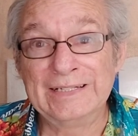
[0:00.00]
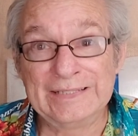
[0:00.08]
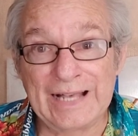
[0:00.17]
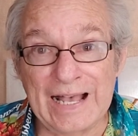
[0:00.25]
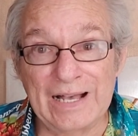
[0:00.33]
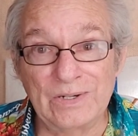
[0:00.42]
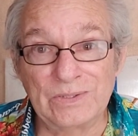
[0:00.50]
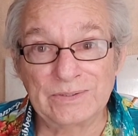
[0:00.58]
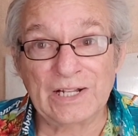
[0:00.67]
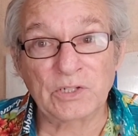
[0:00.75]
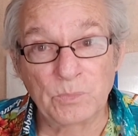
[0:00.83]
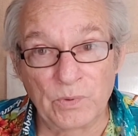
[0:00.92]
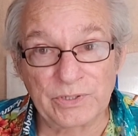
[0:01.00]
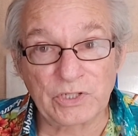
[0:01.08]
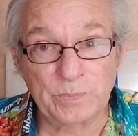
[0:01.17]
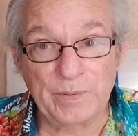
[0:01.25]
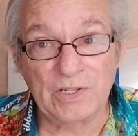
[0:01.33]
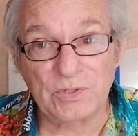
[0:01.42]
Now that's more
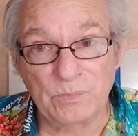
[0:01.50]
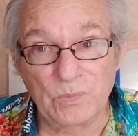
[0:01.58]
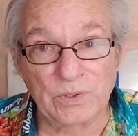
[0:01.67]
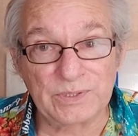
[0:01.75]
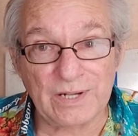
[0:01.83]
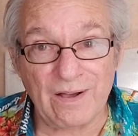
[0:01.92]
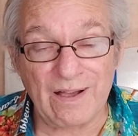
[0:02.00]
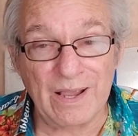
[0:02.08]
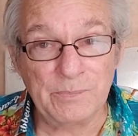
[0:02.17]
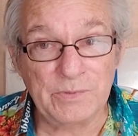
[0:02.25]
expense, more time.